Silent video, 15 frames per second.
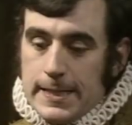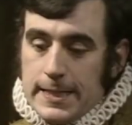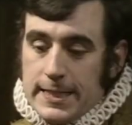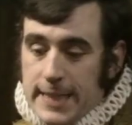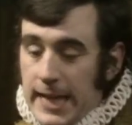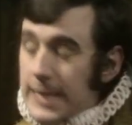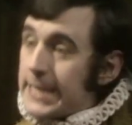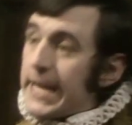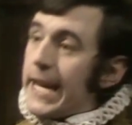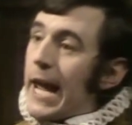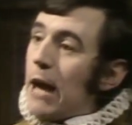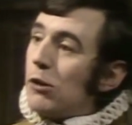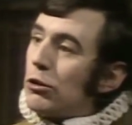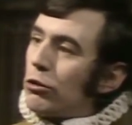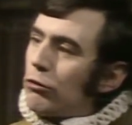
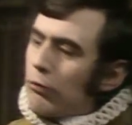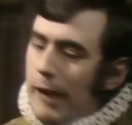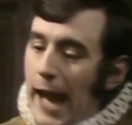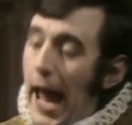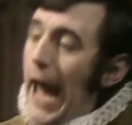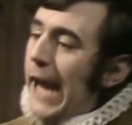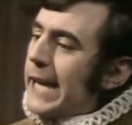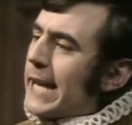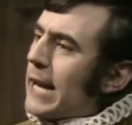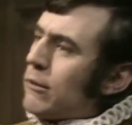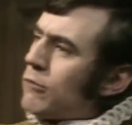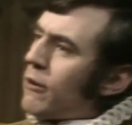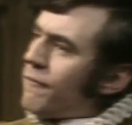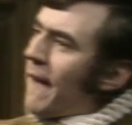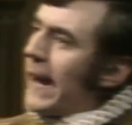1603,
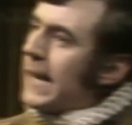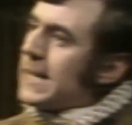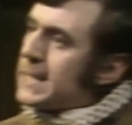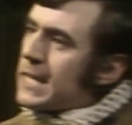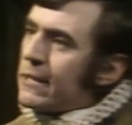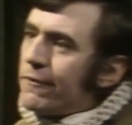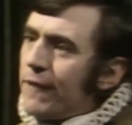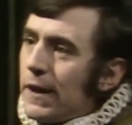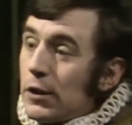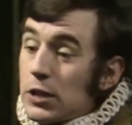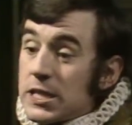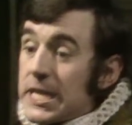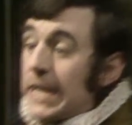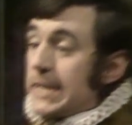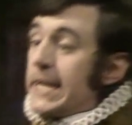800 vacancies filled.
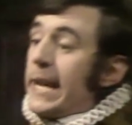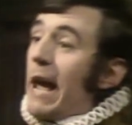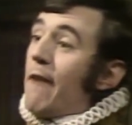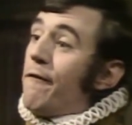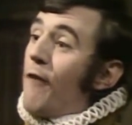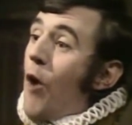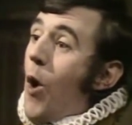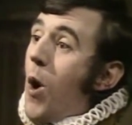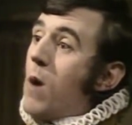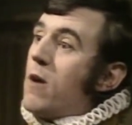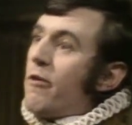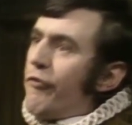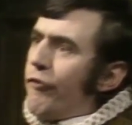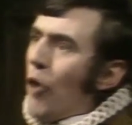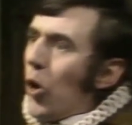1604,
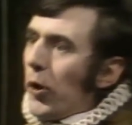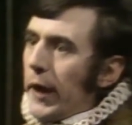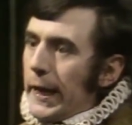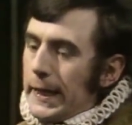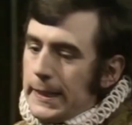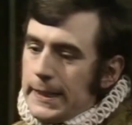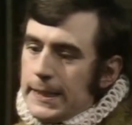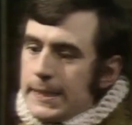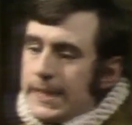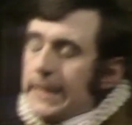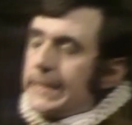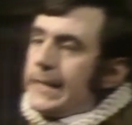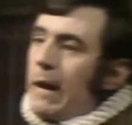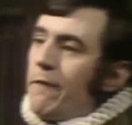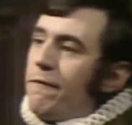40.
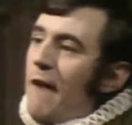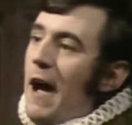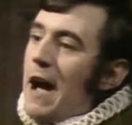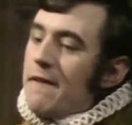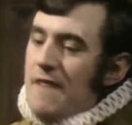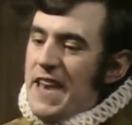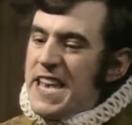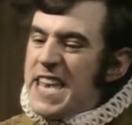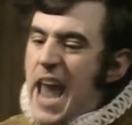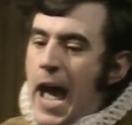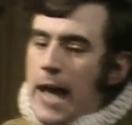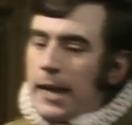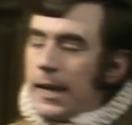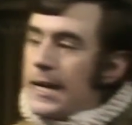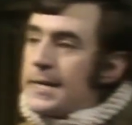1605,
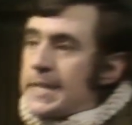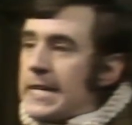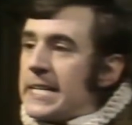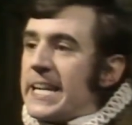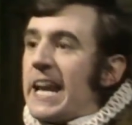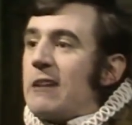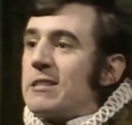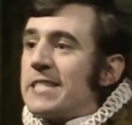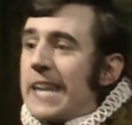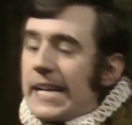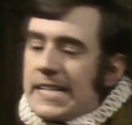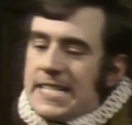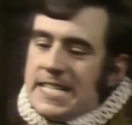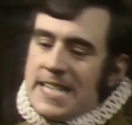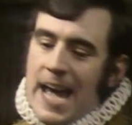none.
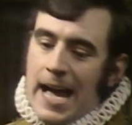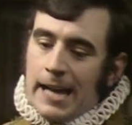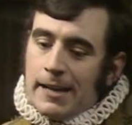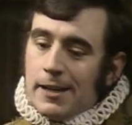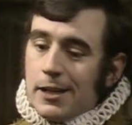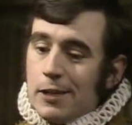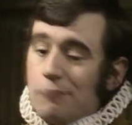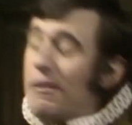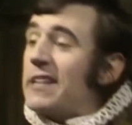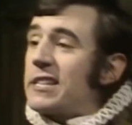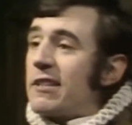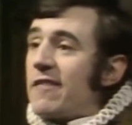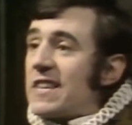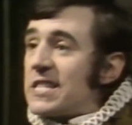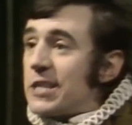1606, none.
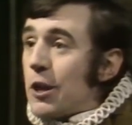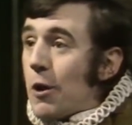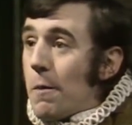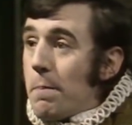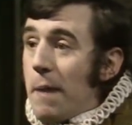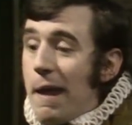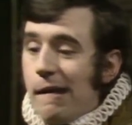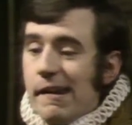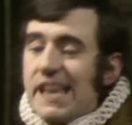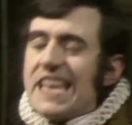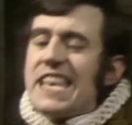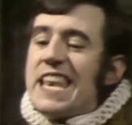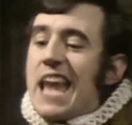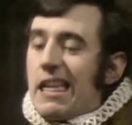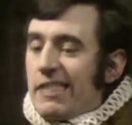Rest of the Stuart period,
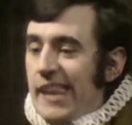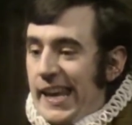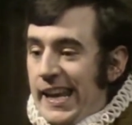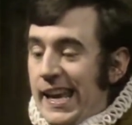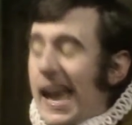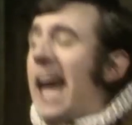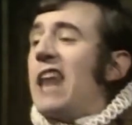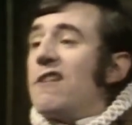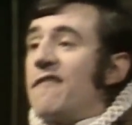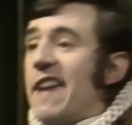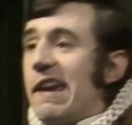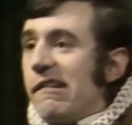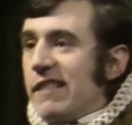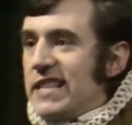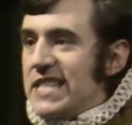nothing.
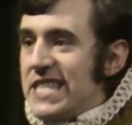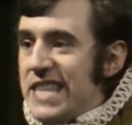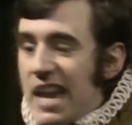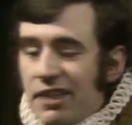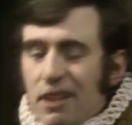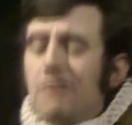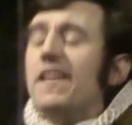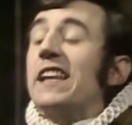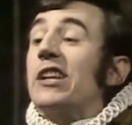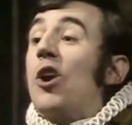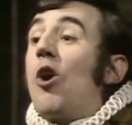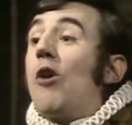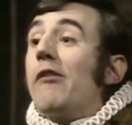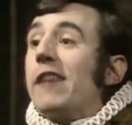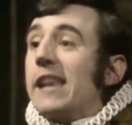Hanoverians, nothing.
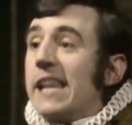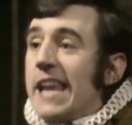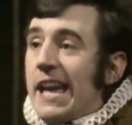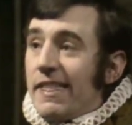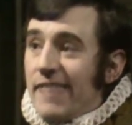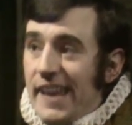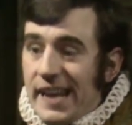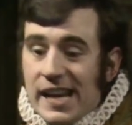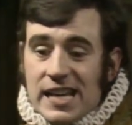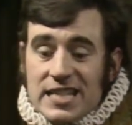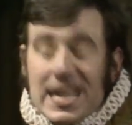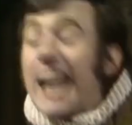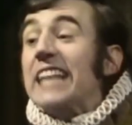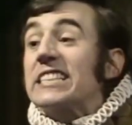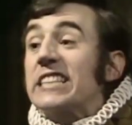Victorian, nothing.
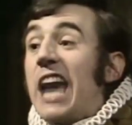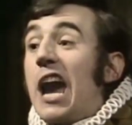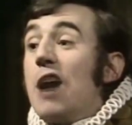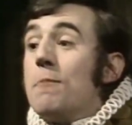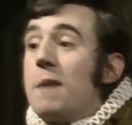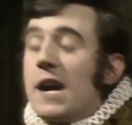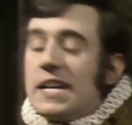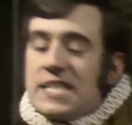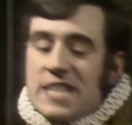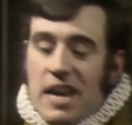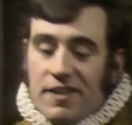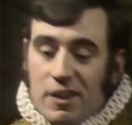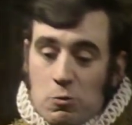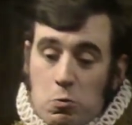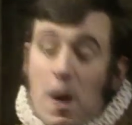Saxe Coburg's,
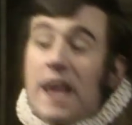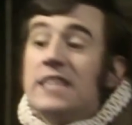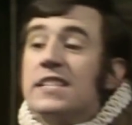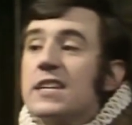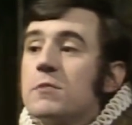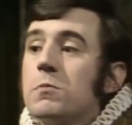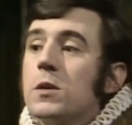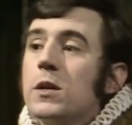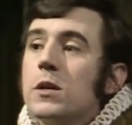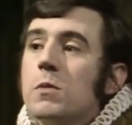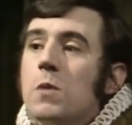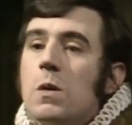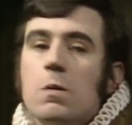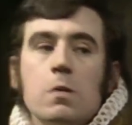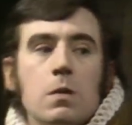nothing. Windsor's, what did you want?